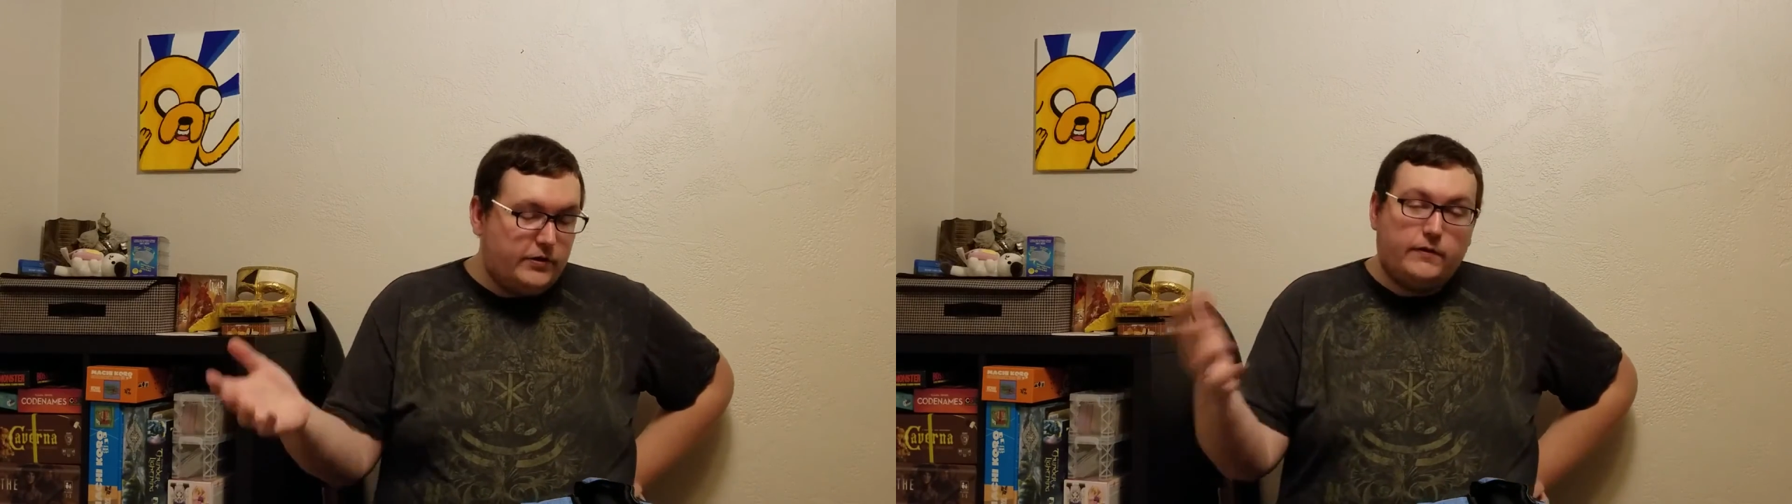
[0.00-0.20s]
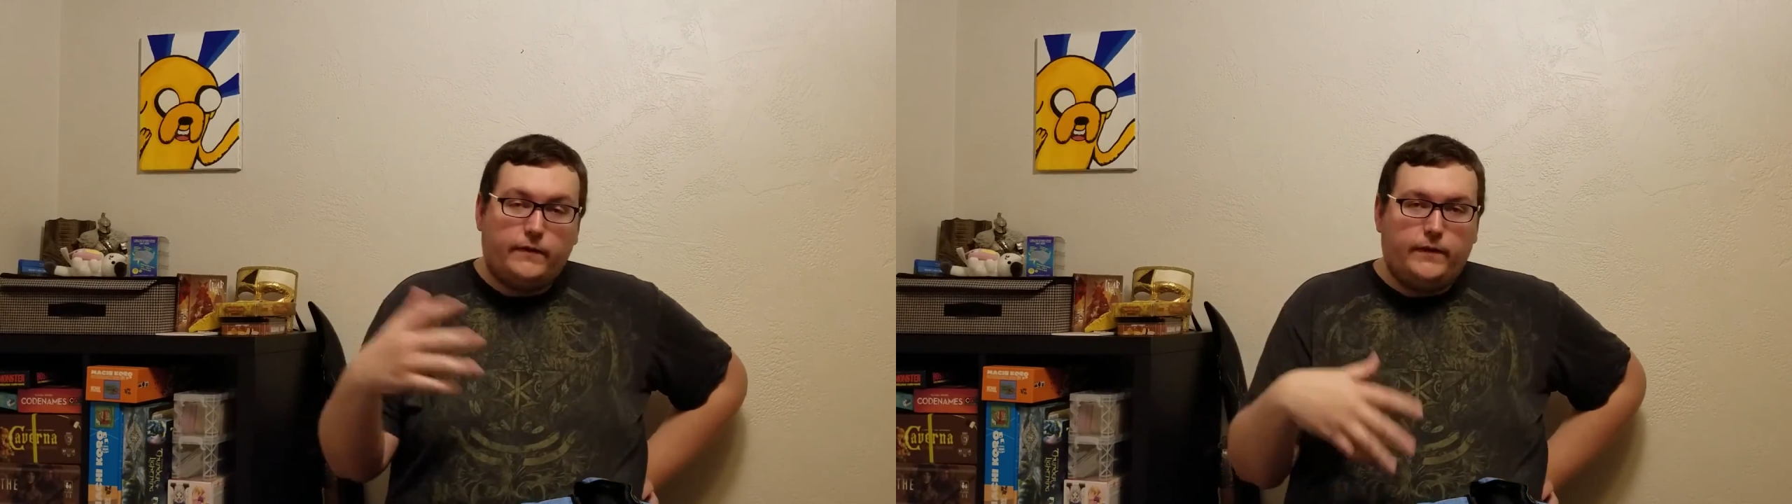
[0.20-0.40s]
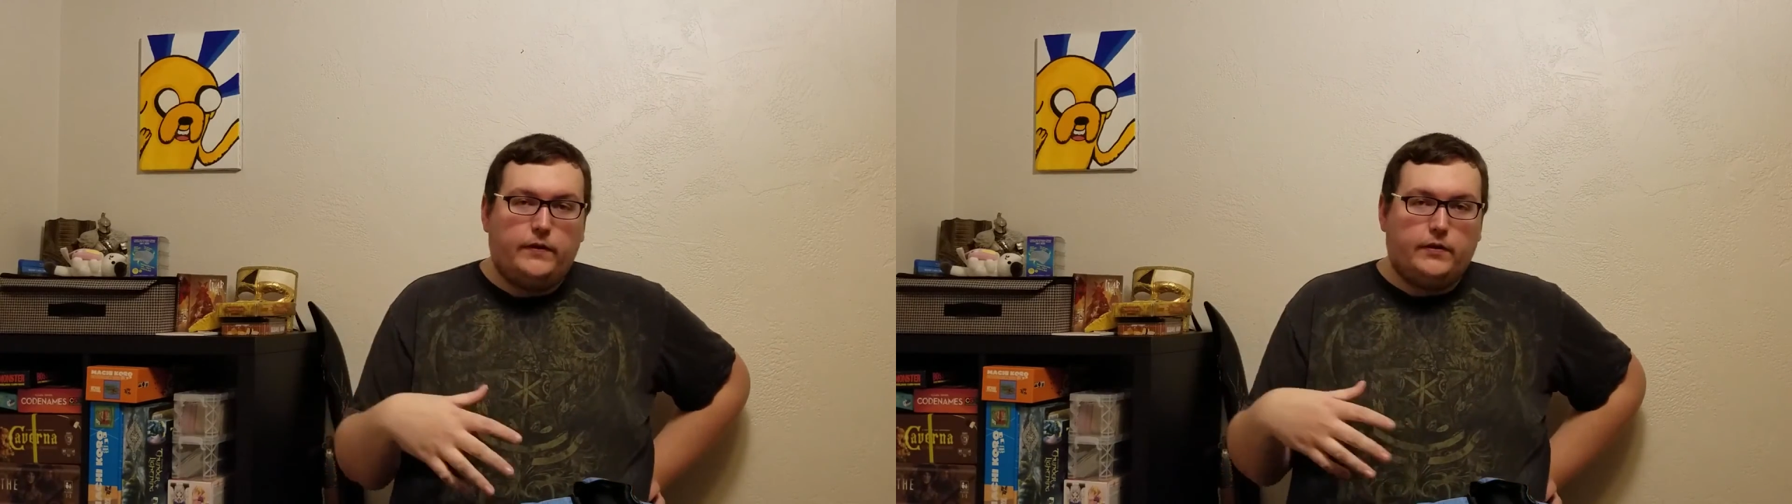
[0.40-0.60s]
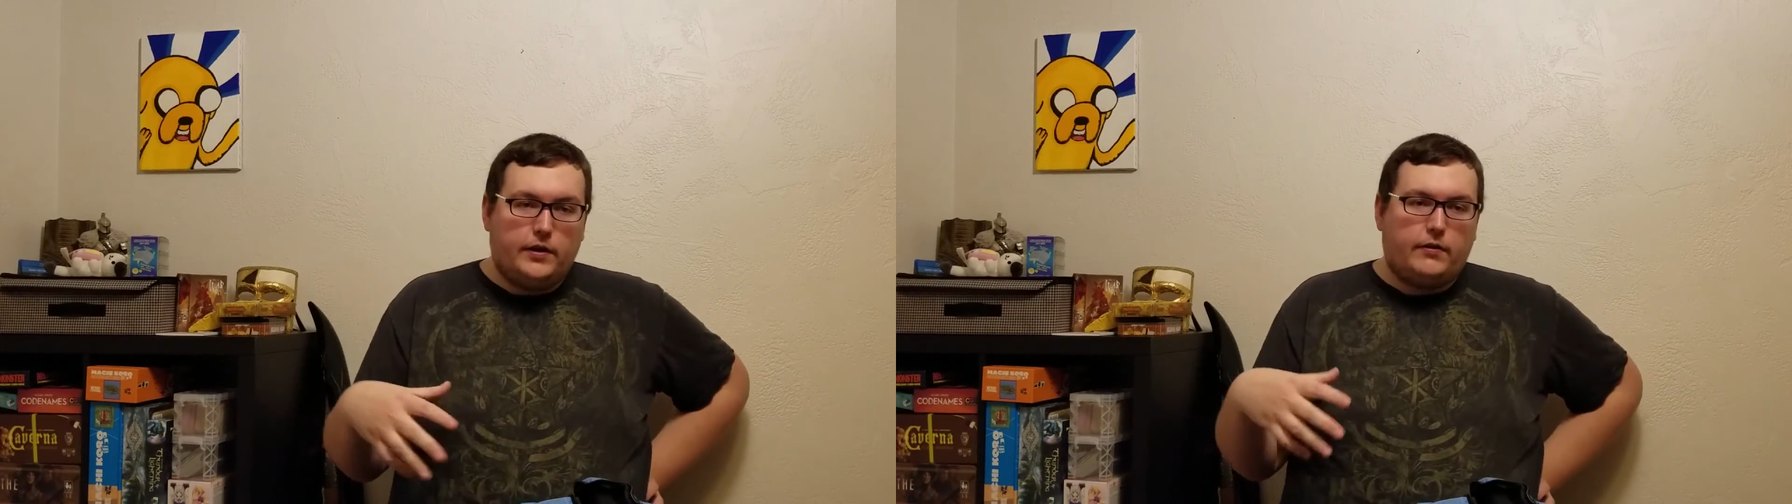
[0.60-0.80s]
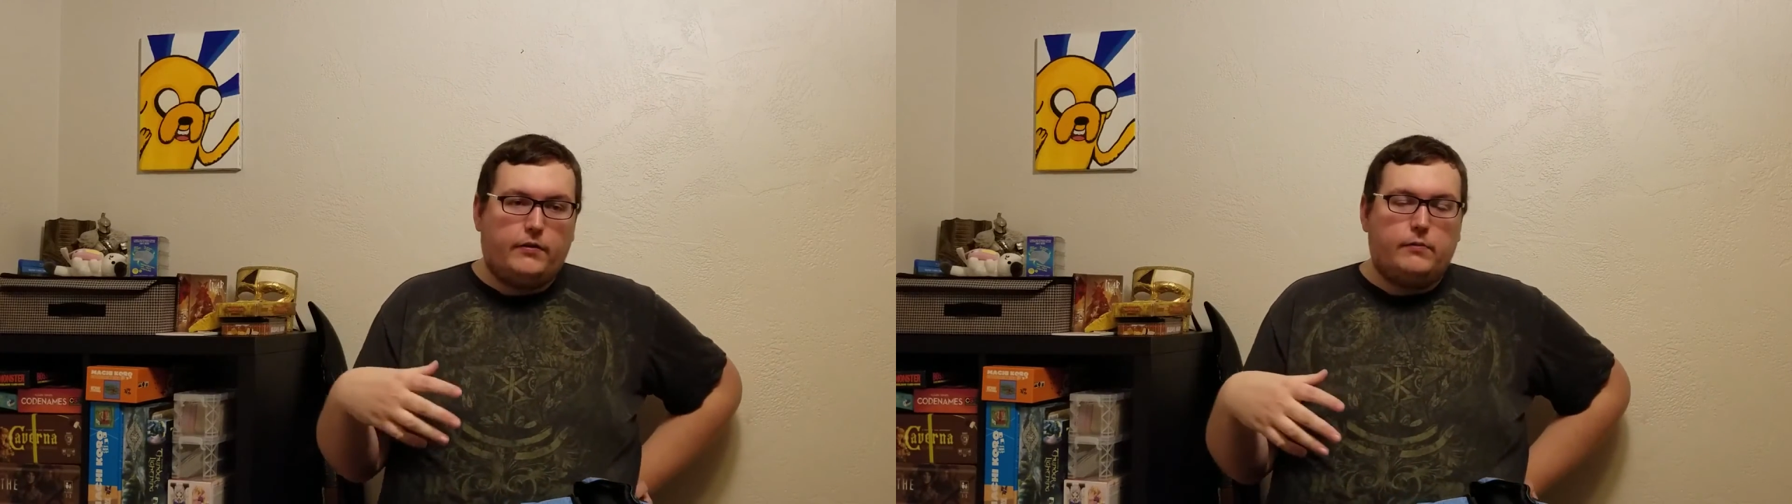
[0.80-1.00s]
just fulfilled their
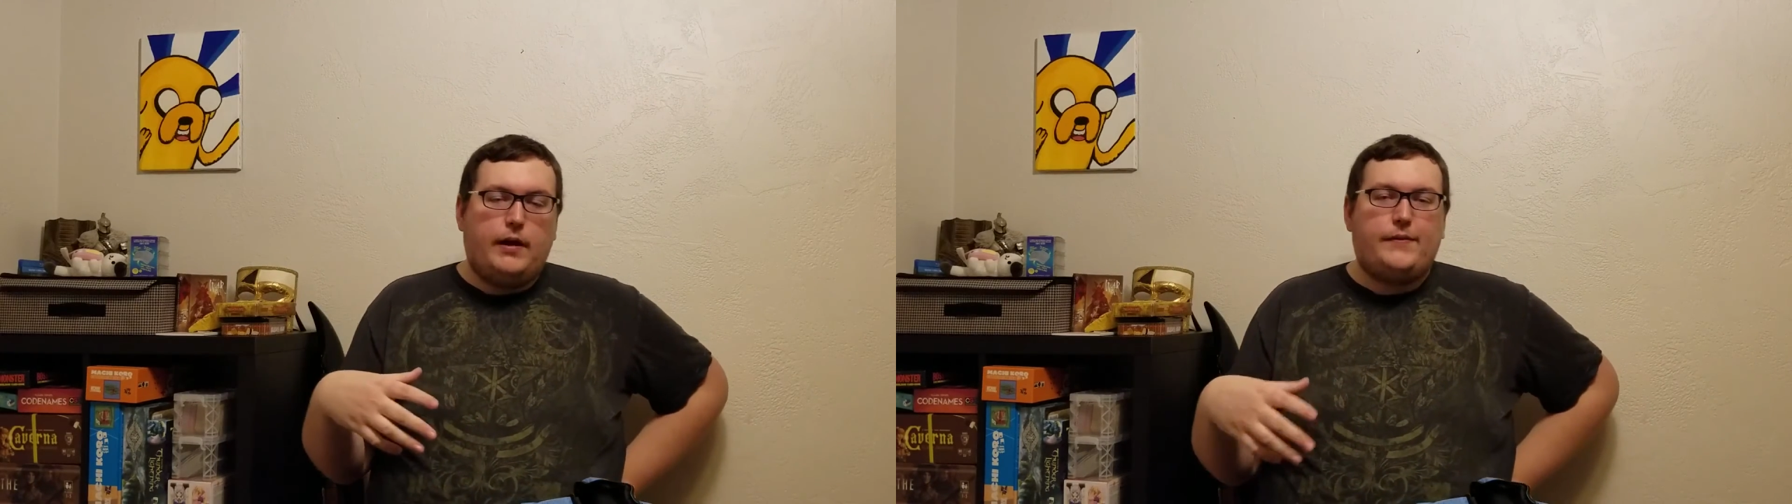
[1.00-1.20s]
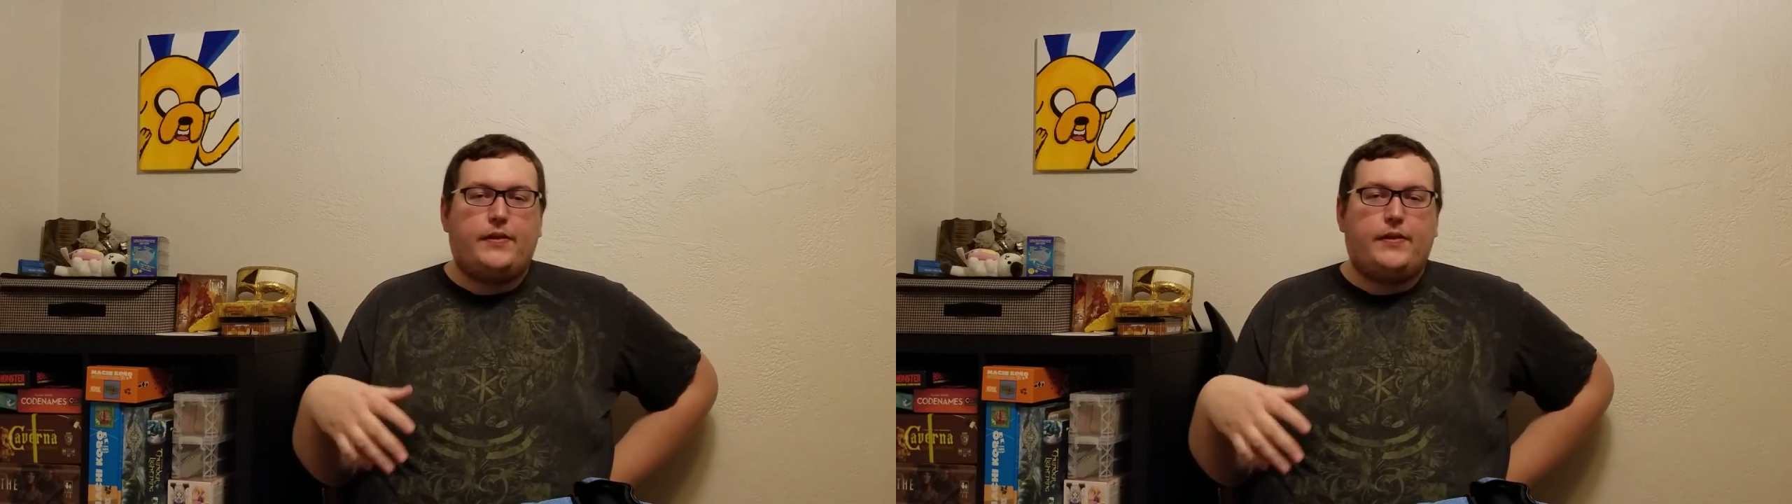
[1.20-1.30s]
Kickstarter wave.